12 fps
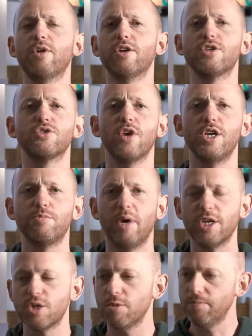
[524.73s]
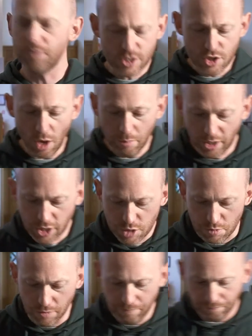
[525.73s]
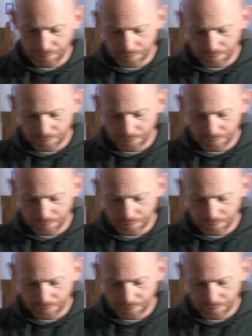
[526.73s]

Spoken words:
kind of strange punishment? And it's not punishment,